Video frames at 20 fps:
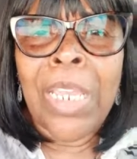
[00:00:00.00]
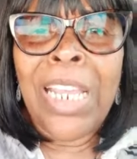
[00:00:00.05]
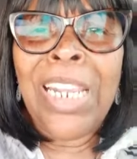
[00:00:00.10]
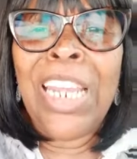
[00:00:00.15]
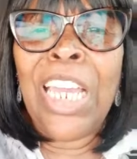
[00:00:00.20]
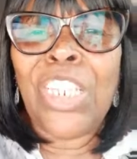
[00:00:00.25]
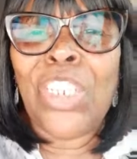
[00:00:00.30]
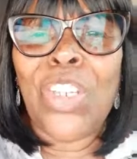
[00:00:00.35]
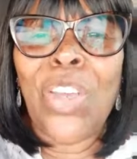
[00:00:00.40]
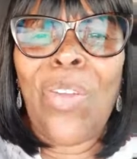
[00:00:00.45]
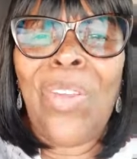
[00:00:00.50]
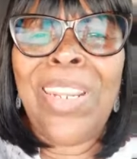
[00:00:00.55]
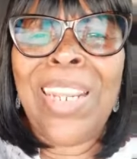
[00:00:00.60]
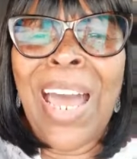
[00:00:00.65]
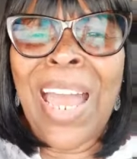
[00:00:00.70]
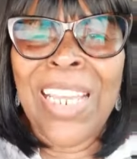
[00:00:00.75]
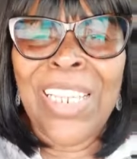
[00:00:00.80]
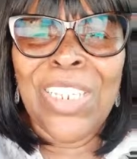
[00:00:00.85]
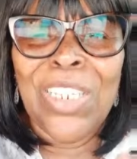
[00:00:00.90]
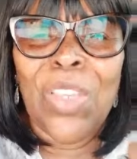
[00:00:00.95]
Let your
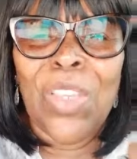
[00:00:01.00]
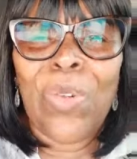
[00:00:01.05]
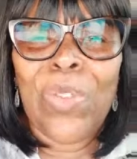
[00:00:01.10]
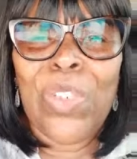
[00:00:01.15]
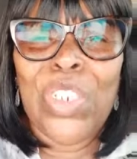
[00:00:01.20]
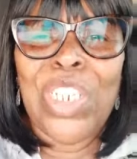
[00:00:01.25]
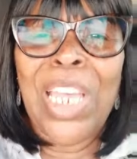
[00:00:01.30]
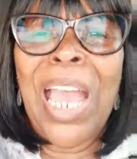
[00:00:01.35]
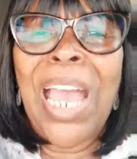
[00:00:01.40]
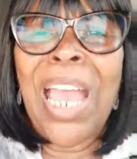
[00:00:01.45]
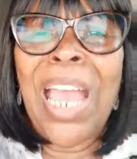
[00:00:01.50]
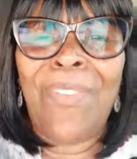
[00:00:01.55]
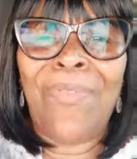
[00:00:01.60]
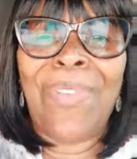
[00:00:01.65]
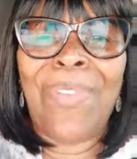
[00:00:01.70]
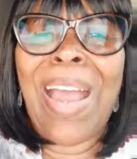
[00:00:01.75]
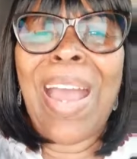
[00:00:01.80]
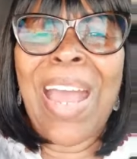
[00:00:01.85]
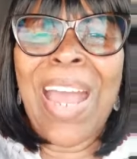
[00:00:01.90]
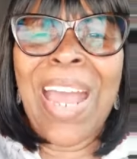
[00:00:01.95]
light so shine.
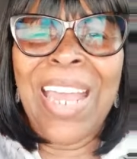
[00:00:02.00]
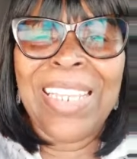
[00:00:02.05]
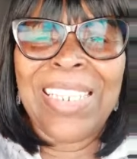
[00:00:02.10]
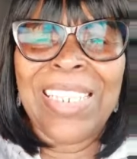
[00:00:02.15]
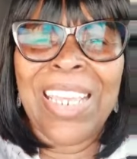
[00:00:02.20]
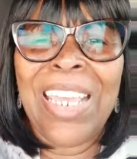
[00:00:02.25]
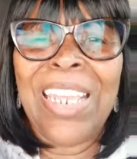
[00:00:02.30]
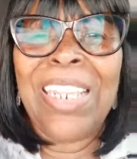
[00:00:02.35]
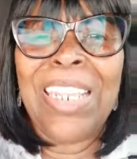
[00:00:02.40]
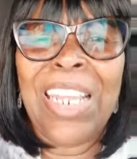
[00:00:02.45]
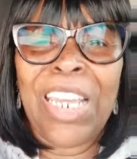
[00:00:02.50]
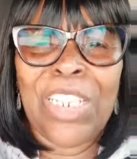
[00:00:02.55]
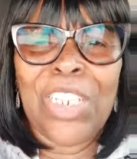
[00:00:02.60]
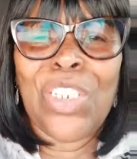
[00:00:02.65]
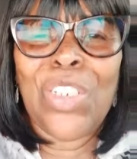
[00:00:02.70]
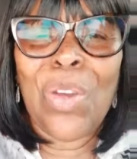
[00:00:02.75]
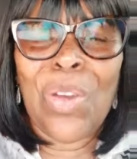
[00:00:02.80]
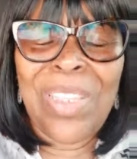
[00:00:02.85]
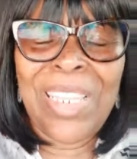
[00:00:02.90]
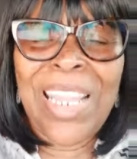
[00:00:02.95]
Rise and
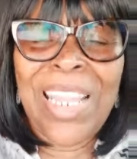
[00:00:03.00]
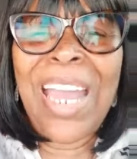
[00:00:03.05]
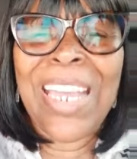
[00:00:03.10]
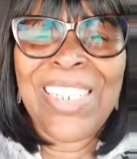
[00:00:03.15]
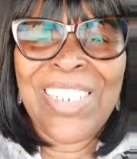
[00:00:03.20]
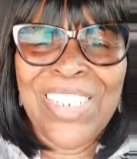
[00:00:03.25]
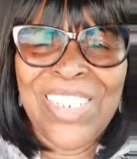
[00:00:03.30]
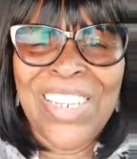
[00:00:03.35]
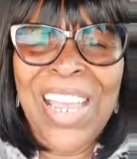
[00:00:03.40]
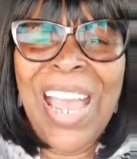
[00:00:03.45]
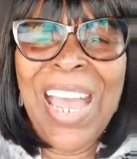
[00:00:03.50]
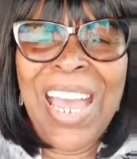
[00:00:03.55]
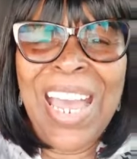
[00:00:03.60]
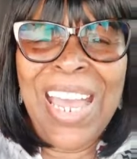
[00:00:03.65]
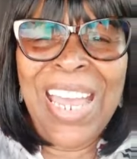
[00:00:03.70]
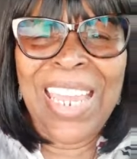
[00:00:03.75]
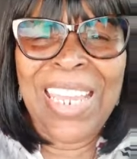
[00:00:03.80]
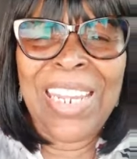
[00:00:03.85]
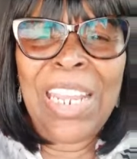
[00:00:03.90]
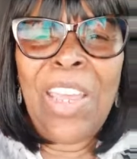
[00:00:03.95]
let your light
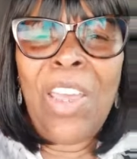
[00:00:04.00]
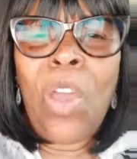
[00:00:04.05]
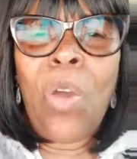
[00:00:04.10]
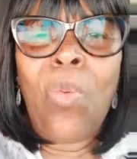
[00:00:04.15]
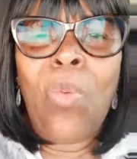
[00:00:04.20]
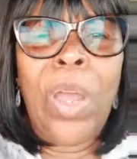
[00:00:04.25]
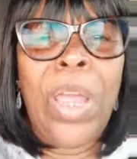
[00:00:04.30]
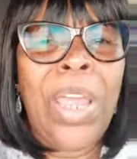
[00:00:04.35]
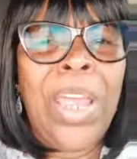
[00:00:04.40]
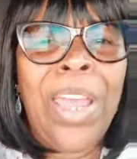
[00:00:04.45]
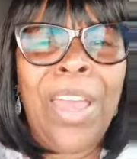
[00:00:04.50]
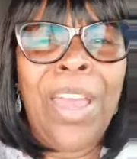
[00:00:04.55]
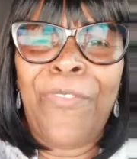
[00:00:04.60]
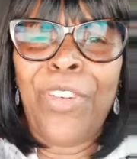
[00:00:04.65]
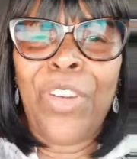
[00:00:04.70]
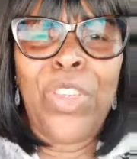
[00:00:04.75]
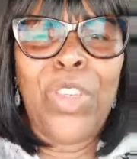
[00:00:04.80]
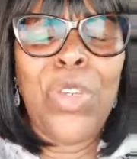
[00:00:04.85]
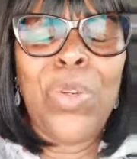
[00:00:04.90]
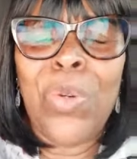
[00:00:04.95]
shine.
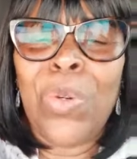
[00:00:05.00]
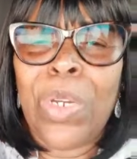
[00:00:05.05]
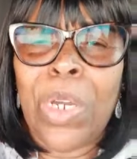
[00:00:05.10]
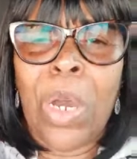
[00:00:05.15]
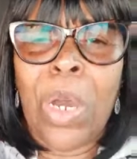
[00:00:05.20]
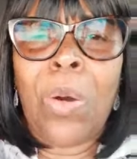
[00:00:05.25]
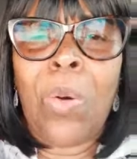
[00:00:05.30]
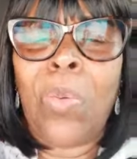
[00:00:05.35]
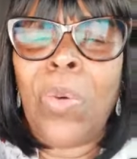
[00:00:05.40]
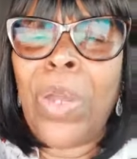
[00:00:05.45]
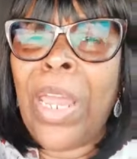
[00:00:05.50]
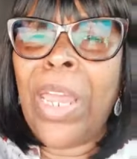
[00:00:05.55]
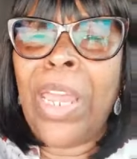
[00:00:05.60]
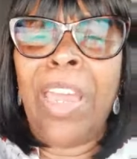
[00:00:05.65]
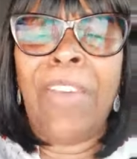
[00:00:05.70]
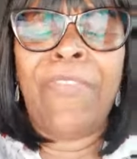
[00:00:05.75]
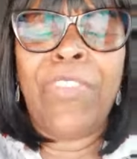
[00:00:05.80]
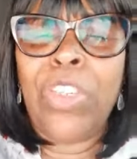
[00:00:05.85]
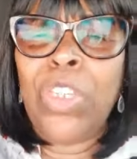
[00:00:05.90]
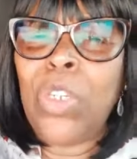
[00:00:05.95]
Wherever you go.
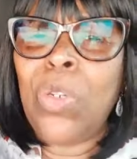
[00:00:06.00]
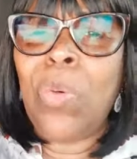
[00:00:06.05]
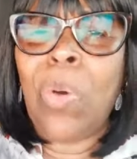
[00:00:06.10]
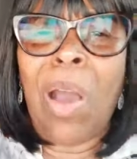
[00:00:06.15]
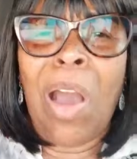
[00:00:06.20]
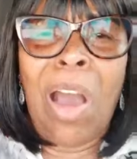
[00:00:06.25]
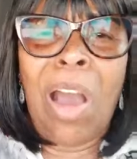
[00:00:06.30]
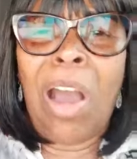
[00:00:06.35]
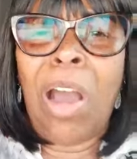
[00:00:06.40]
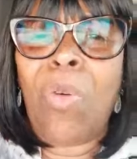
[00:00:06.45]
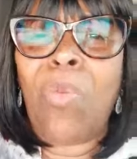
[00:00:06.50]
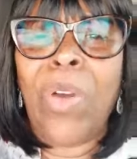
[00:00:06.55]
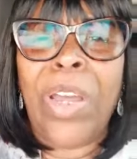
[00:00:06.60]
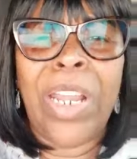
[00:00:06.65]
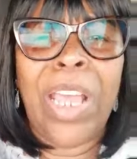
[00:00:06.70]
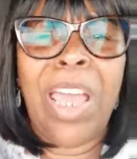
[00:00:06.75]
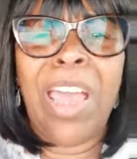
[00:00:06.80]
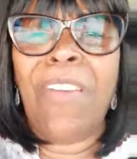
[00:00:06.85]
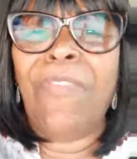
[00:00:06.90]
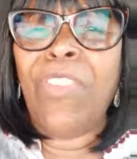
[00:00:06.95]
Wherever you are.
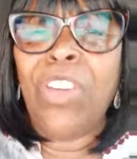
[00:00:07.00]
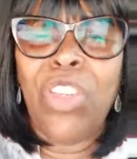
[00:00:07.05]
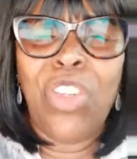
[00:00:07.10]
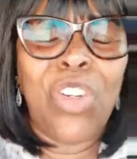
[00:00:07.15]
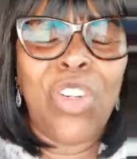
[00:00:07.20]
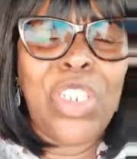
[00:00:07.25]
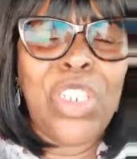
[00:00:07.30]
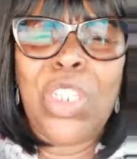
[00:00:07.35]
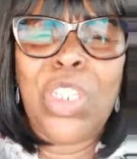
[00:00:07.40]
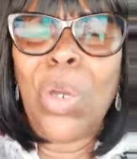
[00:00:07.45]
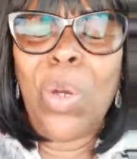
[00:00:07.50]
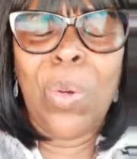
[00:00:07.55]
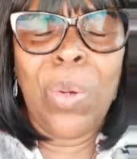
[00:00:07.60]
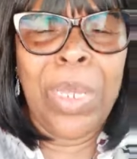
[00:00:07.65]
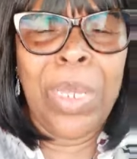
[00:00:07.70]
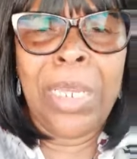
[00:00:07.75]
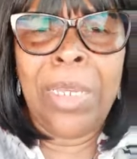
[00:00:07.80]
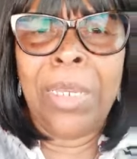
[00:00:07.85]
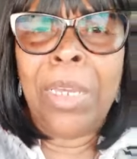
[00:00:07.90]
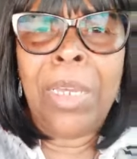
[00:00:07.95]
Whatever you're
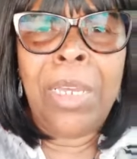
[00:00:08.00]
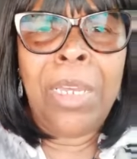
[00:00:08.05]
doing.